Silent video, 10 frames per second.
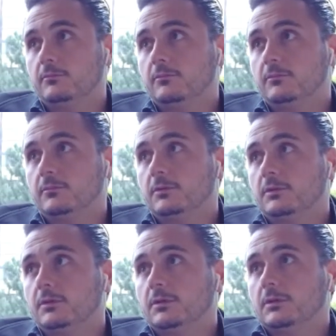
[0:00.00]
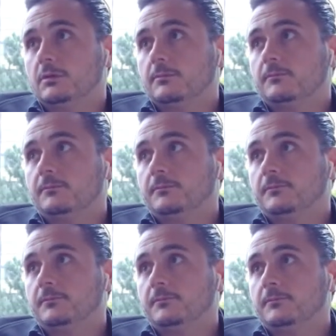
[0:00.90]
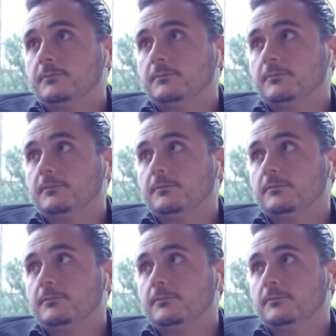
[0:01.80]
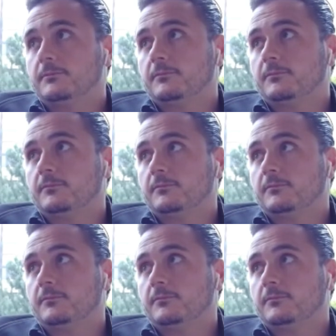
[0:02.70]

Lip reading: Nobody speaks.